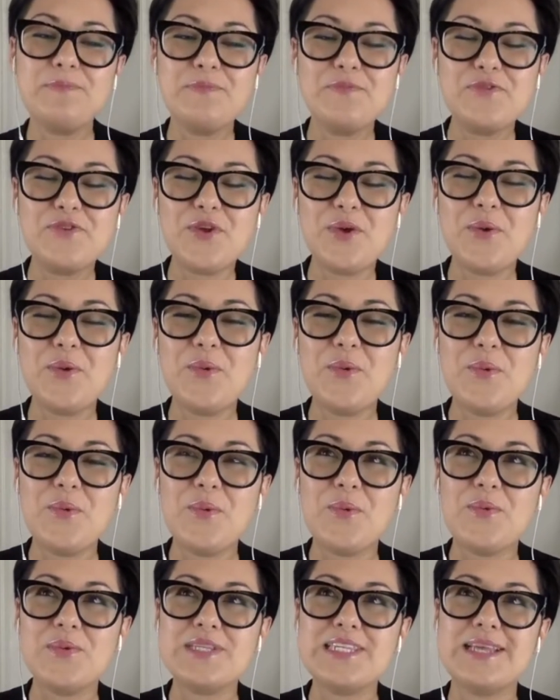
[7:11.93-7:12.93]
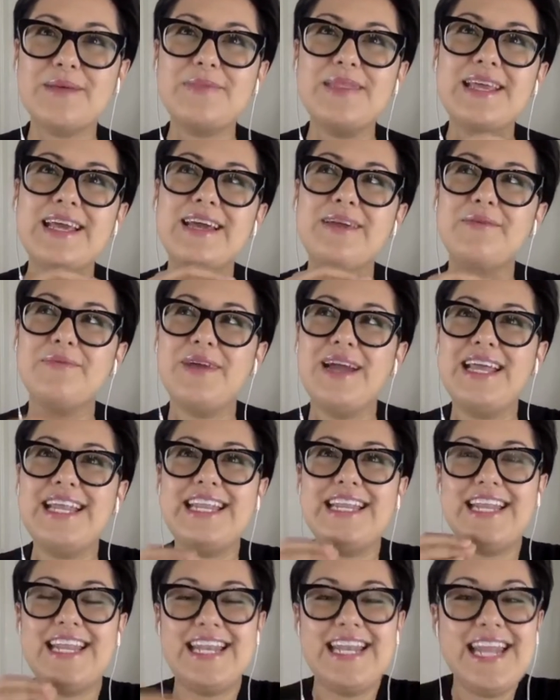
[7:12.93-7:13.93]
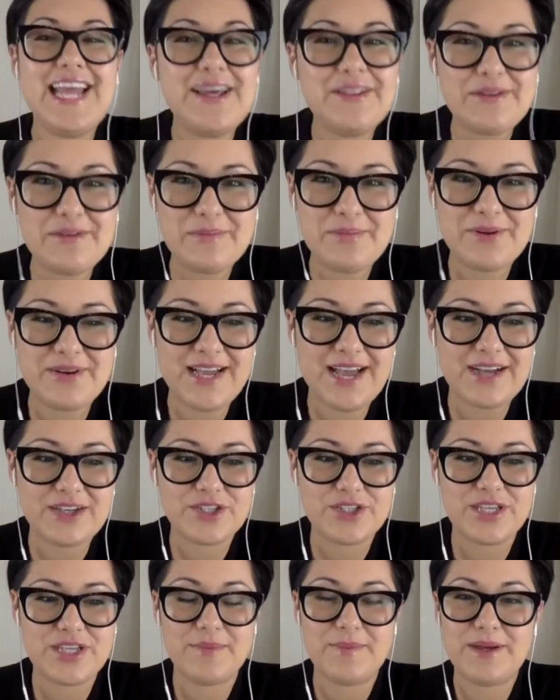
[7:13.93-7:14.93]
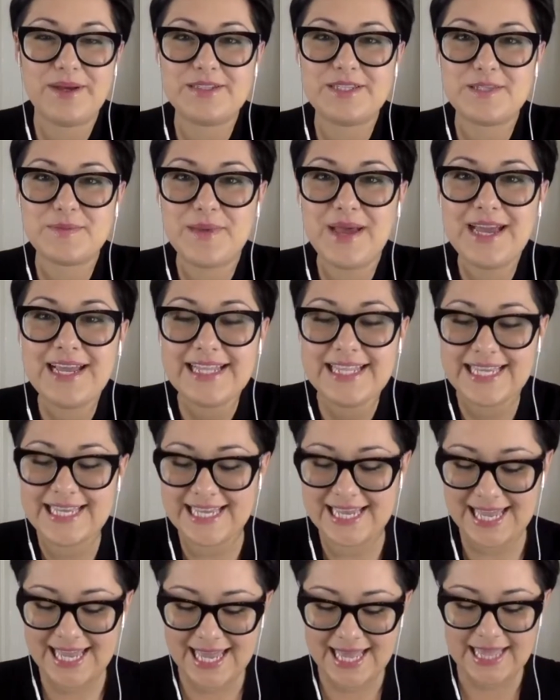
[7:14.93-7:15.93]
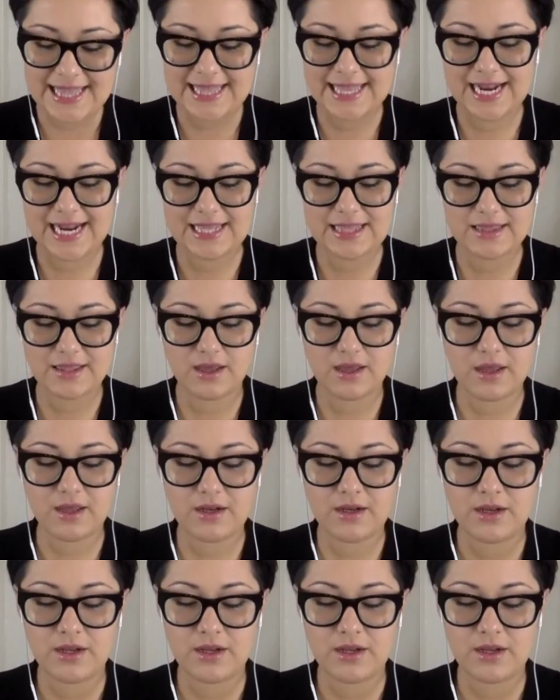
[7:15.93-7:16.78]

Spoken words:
So something I read in another book actually about smiling that I thought